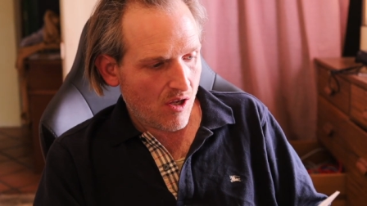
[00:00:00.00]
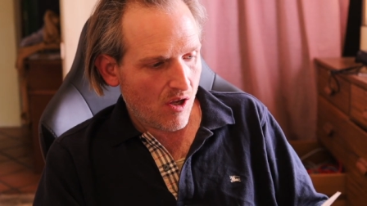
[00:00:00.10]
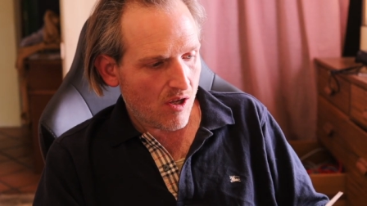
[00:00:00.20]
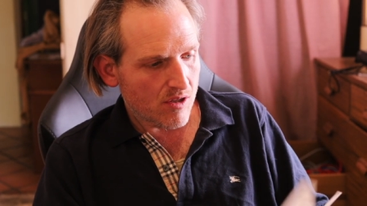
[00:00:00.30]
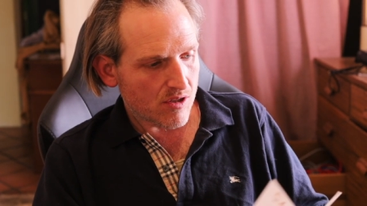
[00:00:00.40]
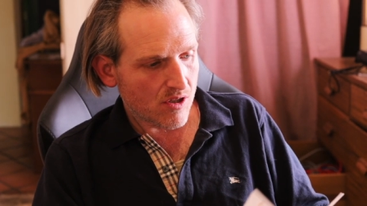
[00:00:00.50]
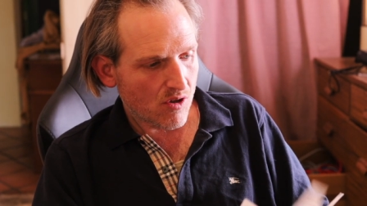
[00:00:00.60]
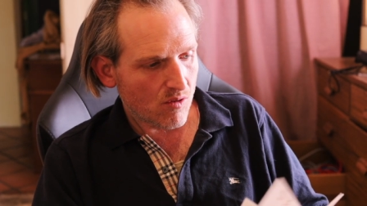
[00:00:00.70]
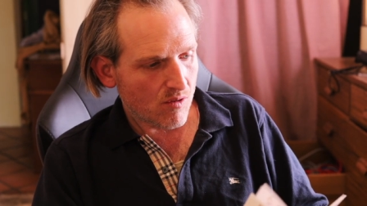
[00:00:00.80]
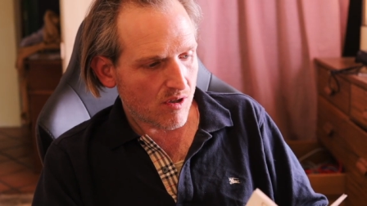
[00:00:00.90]

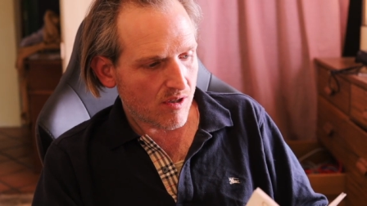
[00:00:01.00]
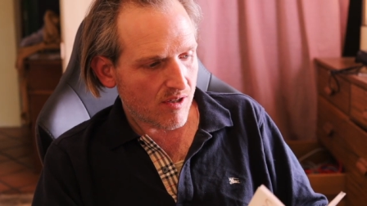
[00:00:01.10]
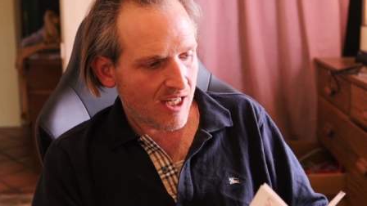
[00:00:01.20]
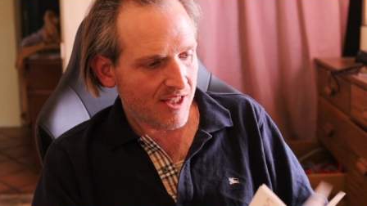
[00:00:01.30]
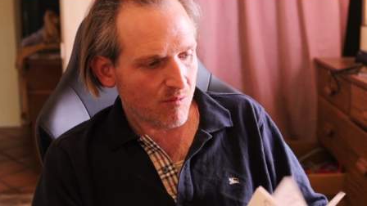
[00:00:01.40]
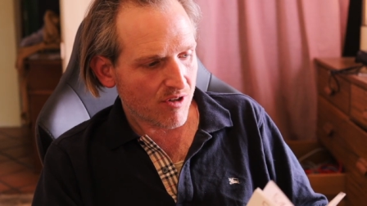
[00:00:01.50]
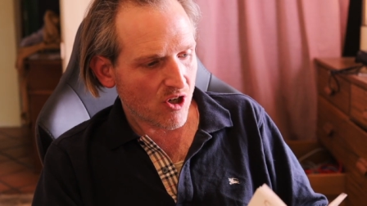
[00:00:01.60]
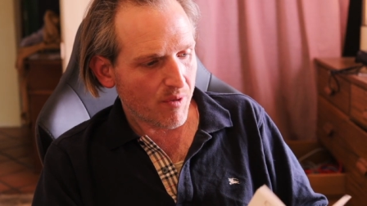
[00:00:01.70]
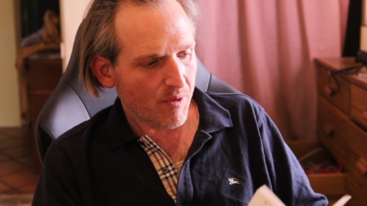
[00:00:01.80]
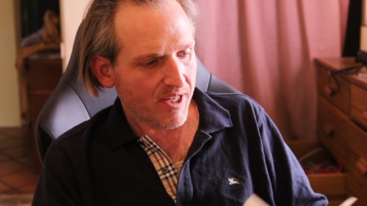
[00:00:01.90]
So, and then we're
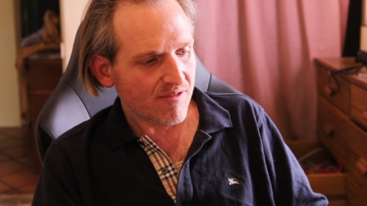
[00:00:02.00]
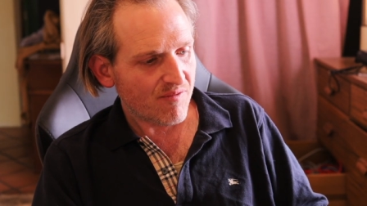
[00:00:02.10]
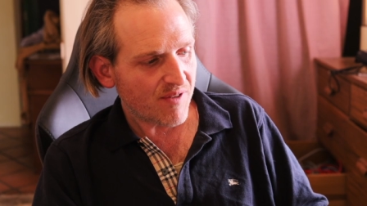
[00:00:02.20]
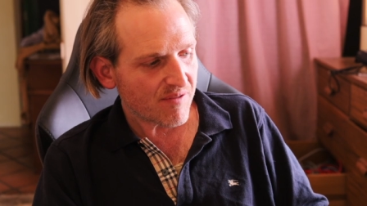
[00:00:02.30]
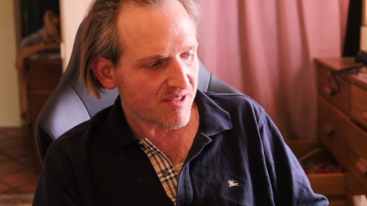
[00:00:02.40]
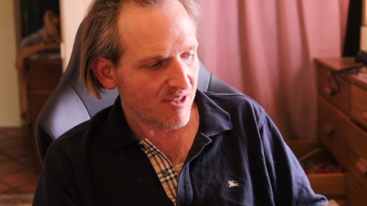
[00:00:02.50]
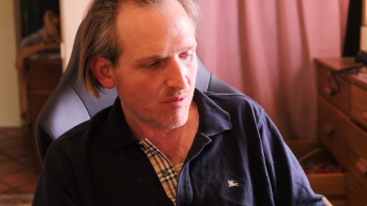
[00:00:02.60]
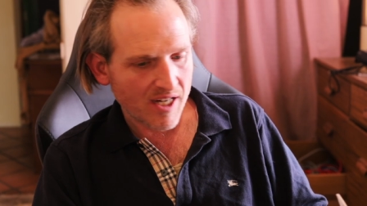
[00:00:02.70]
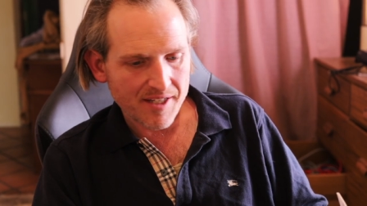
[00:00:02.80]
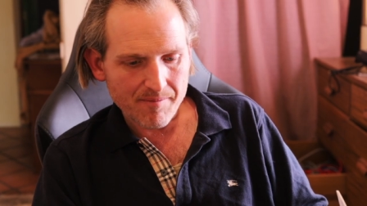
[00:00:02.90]
going into
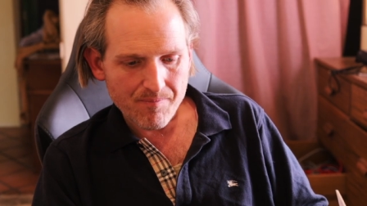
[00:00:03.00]
51.